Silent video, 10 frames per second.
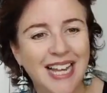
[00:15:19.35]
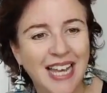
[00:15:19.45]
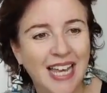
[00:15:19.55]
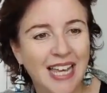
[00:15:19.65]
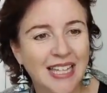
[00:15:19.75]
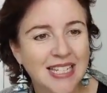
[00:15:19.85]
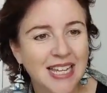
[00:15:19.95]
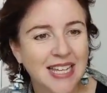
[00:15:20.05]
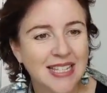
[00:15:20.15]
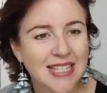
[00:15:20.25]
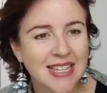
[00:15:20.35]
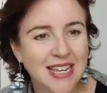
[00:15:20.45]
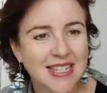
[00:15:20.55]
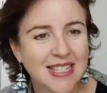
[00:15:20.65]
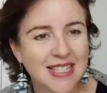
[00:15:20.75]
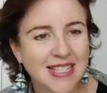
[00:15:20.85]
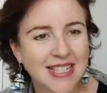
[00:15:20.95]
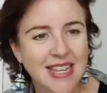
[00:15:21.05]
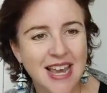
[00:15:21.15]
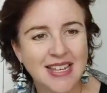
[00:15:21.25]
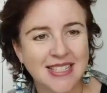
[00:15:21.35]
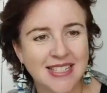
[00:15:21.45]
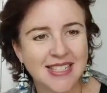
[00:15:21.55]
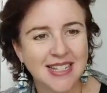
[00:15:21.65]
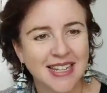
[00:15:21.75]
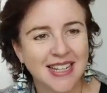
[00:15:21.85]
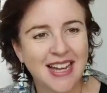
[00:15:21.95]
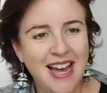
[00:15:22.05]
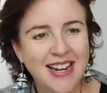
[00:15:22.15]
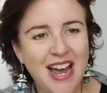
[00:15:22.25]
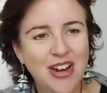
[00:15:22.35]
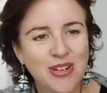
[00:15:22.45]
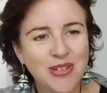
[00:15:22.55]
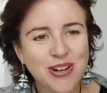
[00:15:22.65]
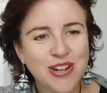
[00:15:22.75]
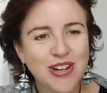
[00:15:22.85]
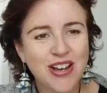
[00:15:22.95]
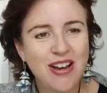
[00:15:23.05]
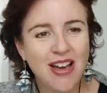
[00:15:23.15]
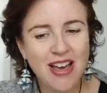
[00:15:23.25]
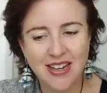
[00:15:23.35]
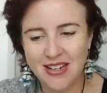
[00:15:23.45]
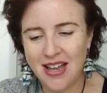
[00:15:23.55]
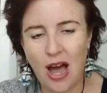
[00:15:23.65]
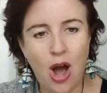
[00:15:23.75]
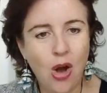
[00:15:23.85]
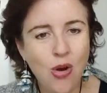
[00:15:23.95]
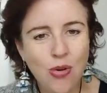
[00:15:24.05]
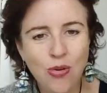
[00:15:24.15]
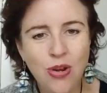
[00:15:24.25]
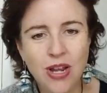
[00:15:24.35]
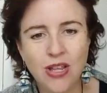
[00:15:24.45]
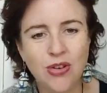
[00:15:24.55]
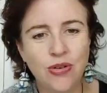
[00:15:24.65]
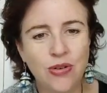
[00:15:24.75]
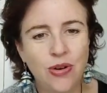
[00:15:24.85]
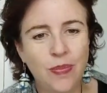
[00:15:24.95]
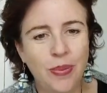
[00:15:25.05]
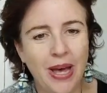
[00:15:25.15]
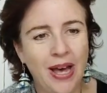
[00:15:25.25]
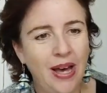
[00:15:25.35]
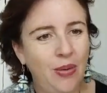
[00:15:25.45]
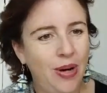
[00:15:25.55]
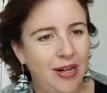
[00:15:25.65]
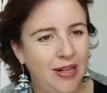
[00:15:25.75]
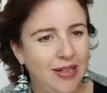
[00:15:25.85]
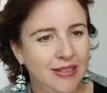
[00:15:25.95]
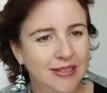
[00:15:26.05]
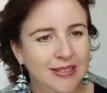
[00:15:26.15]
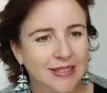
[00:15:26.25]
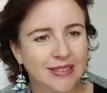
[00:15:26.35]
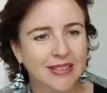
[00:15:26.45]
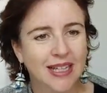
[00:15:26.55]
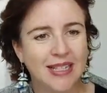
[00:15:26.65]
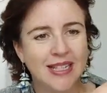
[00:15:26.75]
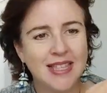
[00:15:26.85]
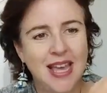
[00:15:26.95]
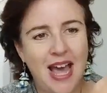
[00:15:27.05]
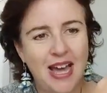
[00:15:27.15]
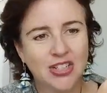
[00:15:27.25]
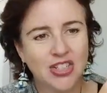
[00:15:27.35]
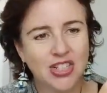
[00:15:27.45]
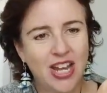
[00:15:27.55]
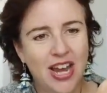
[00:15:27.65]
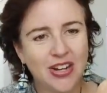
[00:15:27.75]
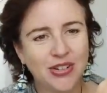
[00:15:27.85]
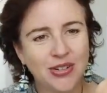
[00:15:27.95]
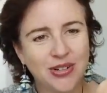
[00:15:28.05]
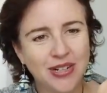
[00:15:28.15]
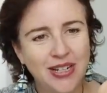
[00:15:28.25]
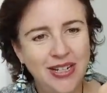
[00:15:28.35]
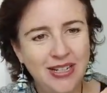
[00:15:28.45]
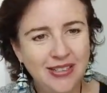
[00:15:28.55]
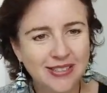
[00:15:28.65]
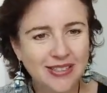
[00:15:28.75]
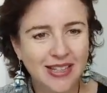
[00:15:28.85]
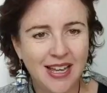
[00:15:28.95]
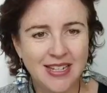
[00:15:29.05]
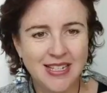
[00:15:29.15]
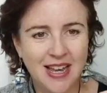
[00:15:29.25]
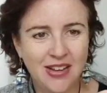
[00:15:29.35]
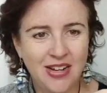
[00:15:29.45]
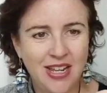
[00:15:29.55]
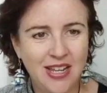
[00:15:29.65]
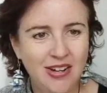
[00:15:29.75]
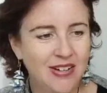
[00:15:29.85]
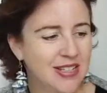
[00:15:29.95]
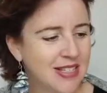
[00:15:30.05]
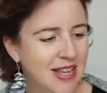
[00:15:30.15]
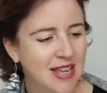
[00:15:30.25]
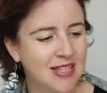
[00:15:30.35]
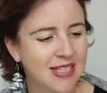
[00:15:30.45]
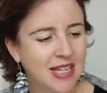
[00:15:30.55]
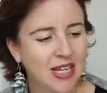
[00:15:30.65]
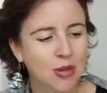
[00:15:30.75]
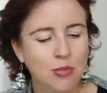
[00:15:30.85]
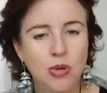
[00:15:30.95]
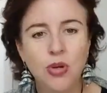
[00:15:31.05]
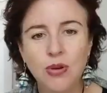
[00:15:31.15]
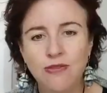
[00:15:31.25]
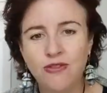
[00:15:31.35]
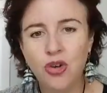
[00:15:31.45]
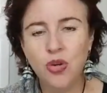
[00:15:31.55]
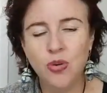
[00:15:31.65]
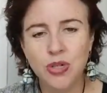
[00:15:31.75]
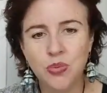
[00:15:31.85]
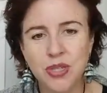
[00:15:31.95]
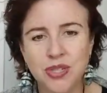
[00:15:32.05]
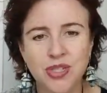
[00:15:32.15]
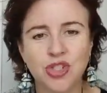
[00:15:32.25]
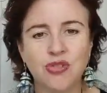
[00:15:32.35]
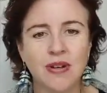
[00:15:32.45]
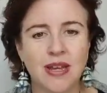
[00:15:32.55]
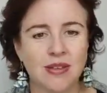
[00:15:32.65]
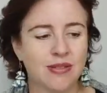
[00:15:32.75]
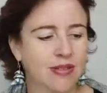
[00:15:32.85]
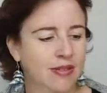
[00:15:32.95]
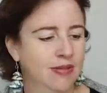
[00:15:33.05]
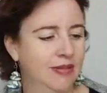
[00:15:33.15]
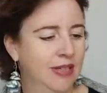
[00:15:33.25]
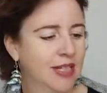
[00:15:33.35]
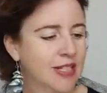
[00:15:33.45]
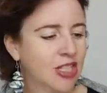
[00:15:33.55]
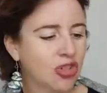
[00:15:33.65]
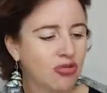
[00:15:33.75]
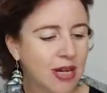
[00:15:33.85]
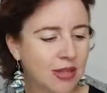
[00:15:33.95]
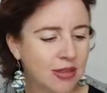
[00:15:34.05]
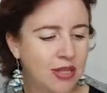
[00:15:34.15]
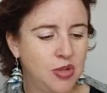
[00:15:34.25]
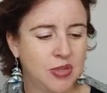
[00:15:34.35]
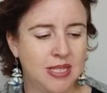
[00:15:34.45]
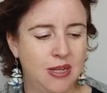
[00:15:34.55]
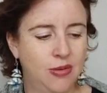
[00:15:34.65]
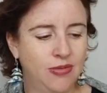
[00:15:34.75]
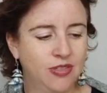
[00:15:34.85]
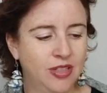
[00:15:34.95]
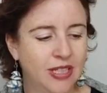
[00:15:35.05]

And it's this. Yes. Card 109. Own your power. It's in the action category. And down here it says, move forward with strength. Strengthen yourself.